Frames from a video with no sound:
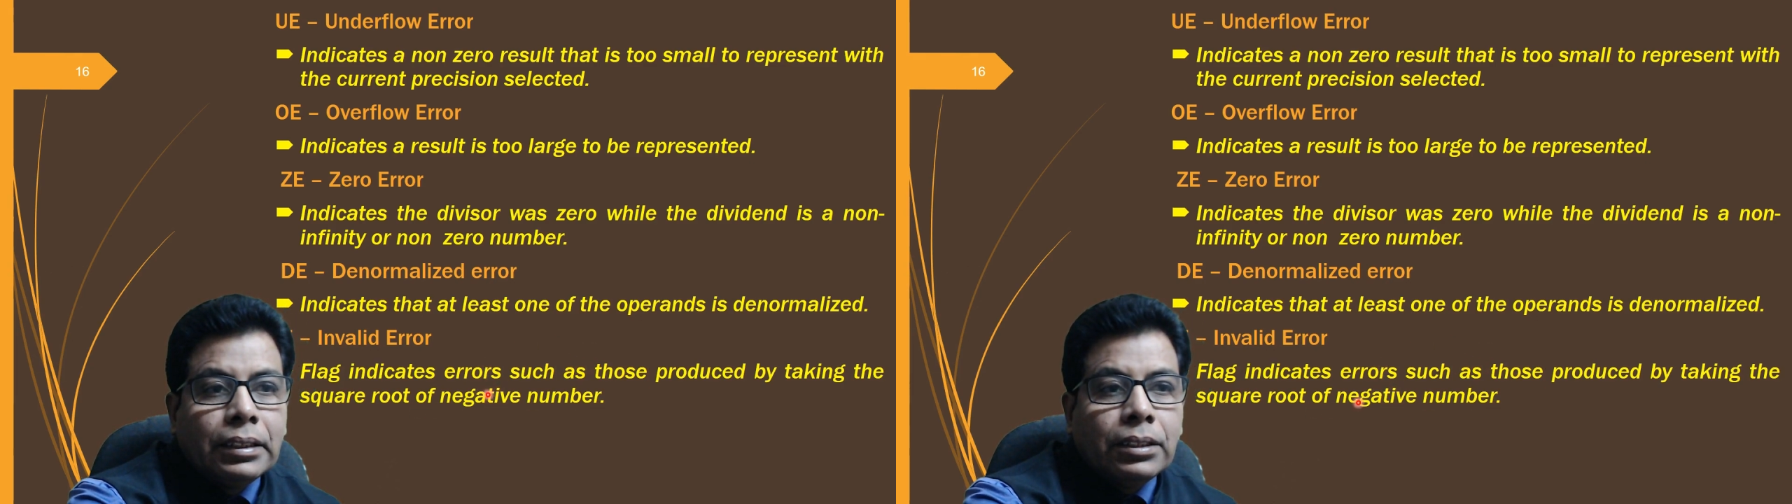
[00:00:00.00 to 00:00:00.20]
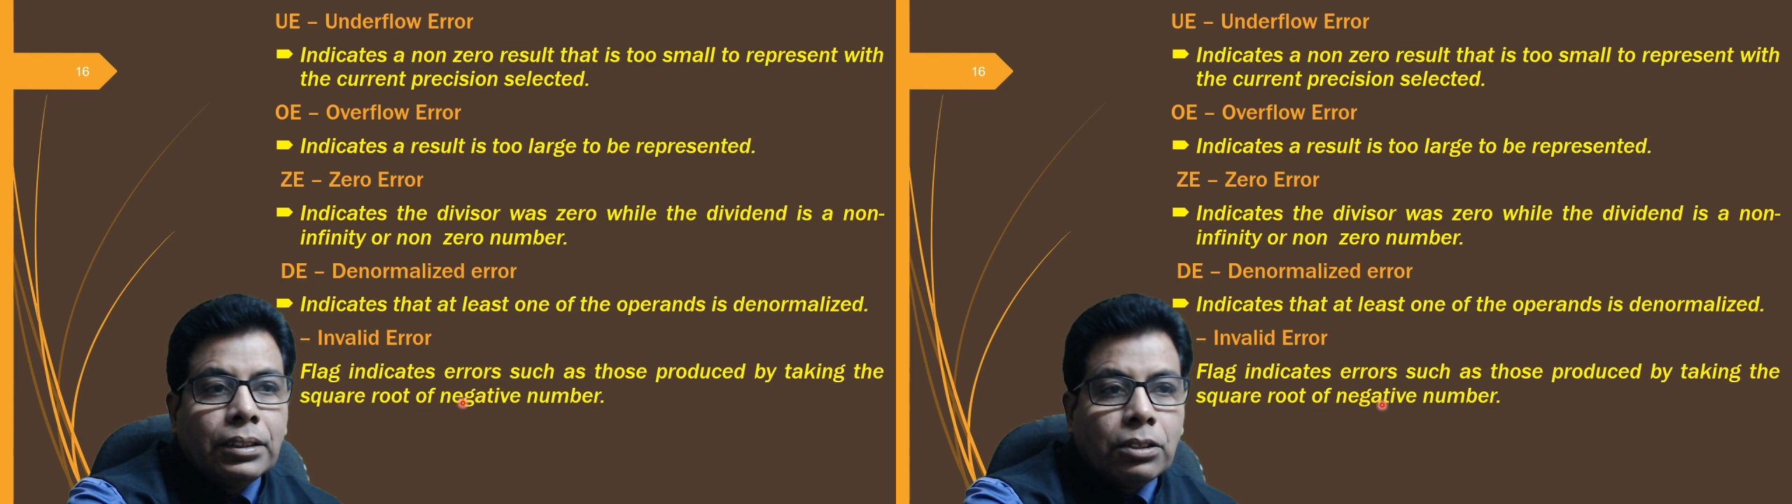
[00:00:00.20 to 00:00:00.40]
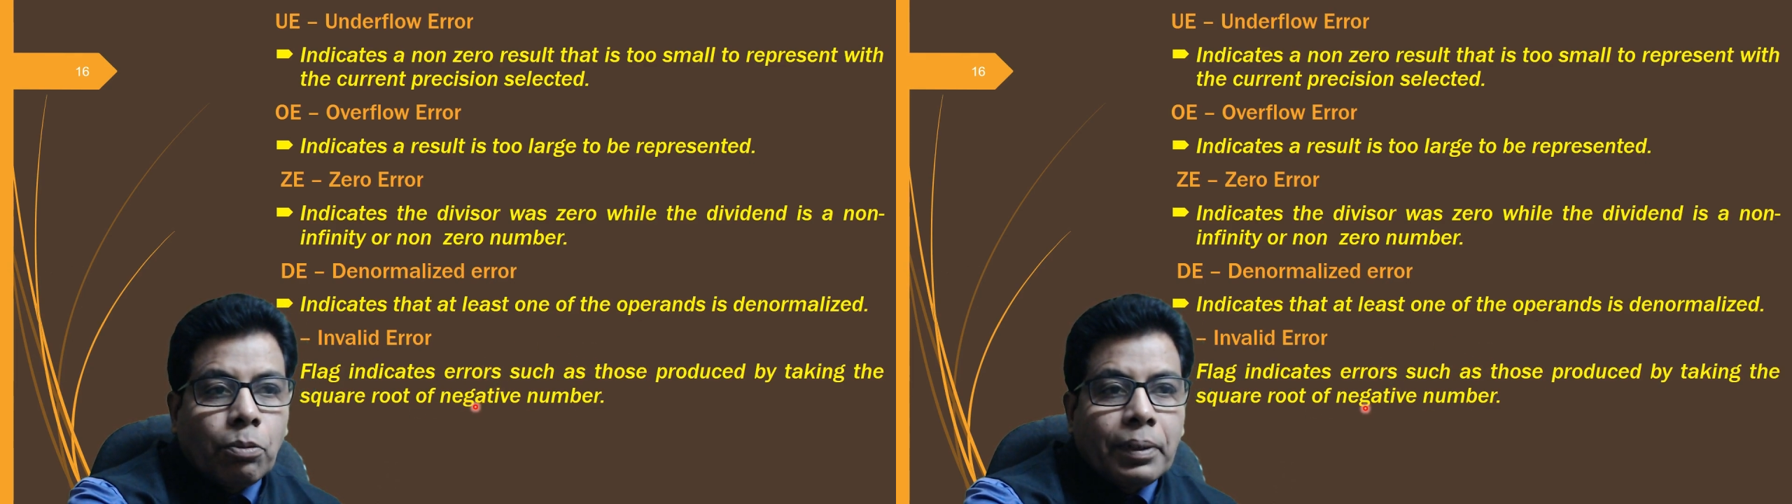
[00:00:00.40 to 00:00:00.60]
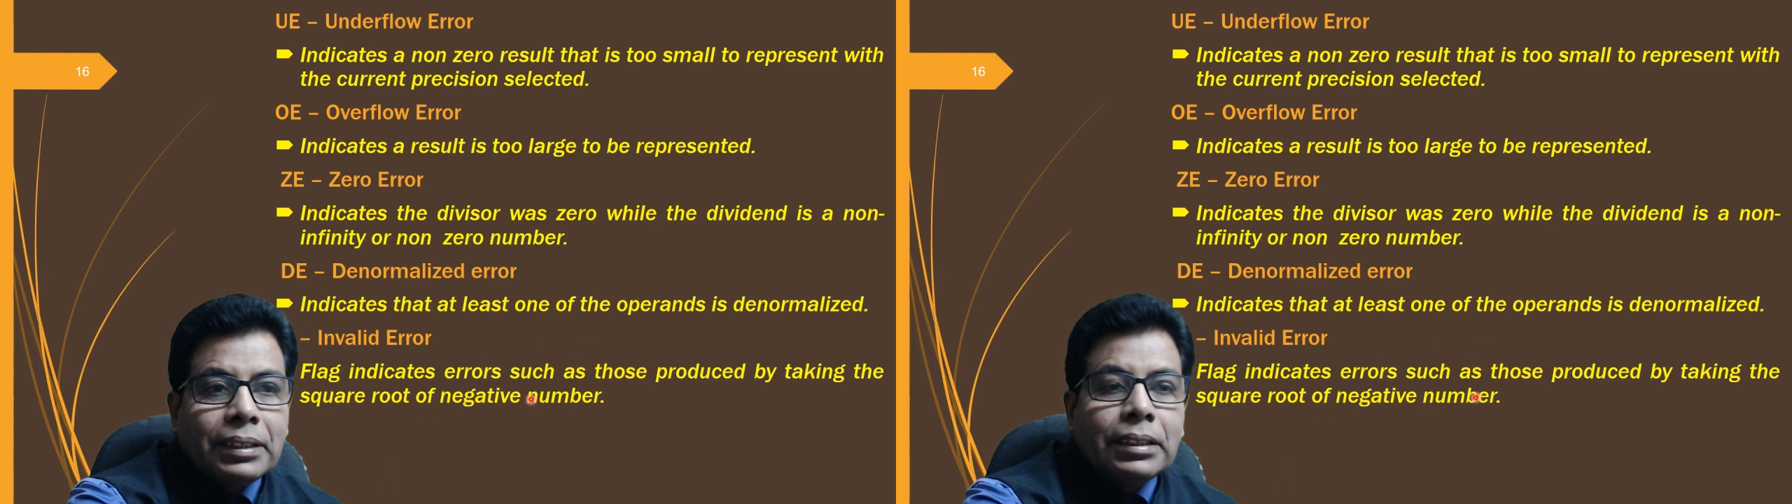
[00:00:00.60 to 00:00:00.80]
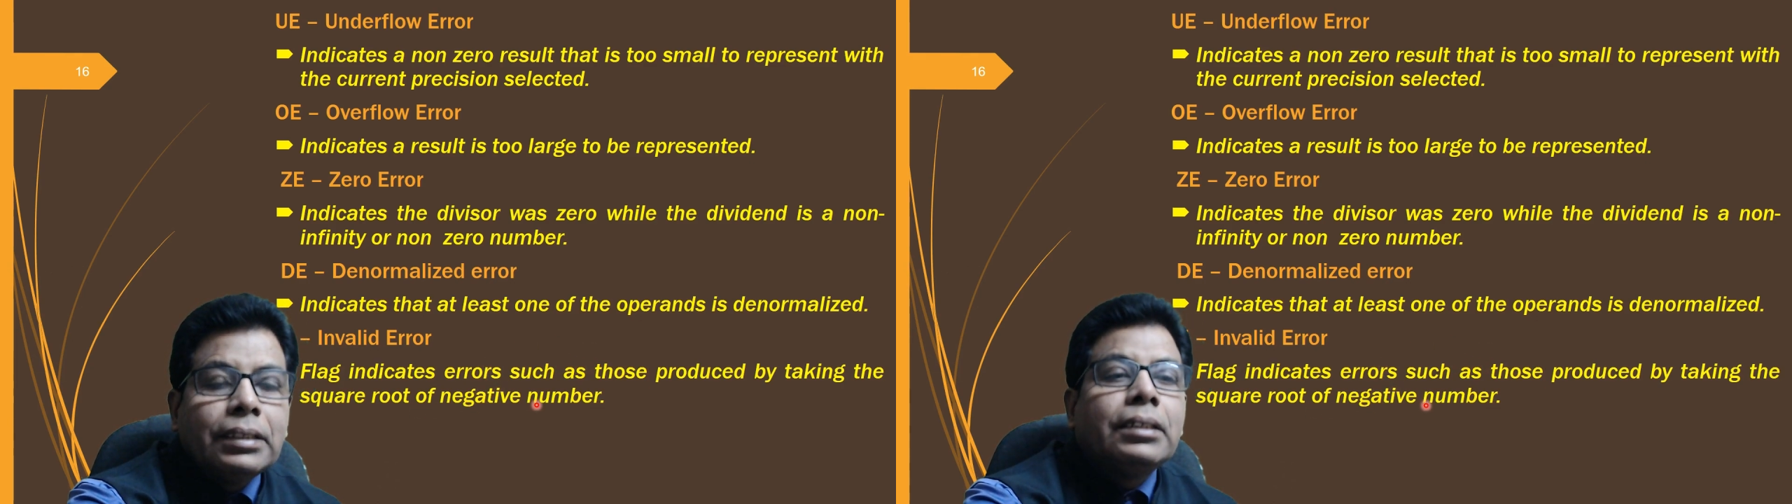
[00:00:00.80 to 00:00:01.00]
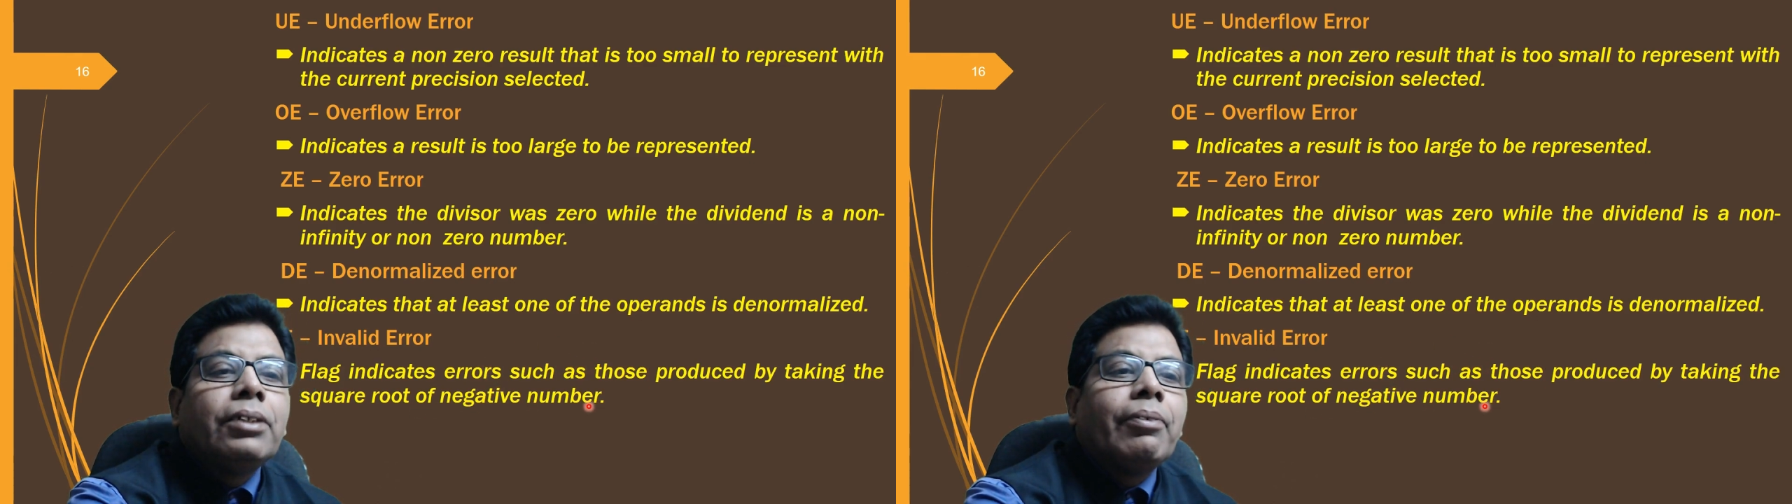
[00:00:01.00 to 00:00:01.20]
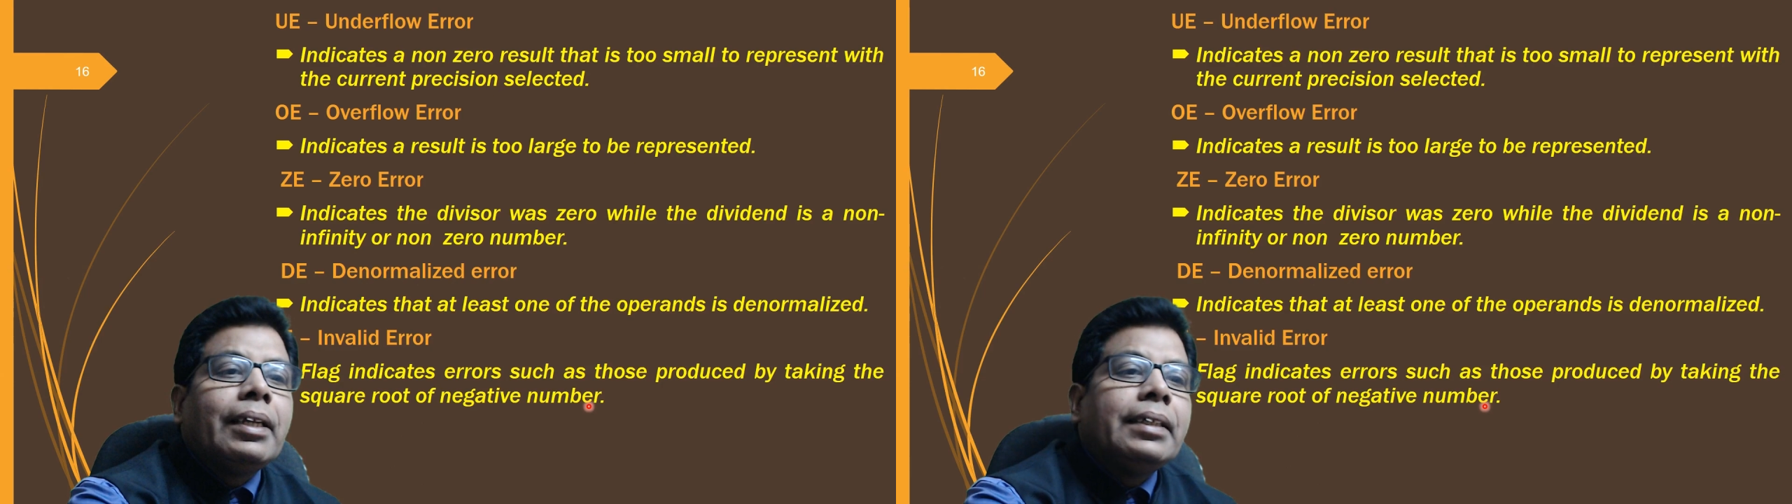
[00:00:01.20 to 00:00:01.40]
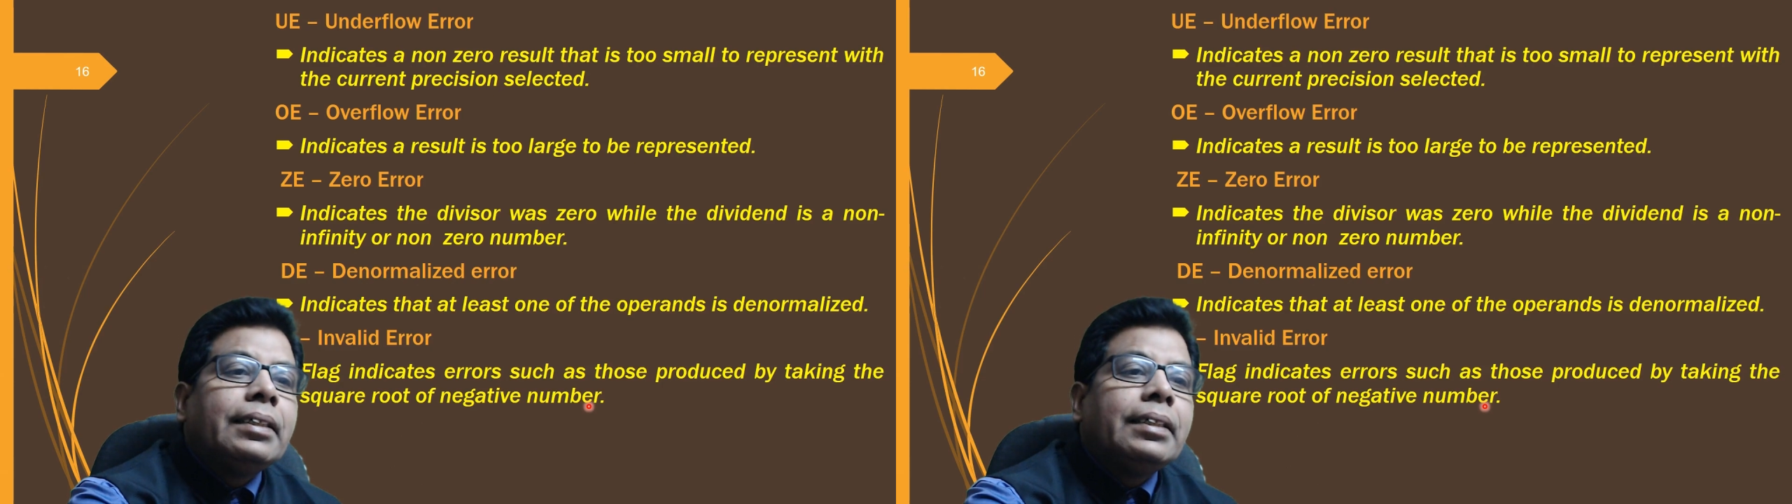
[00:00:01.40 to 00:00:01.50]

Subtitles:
The operation is invalid.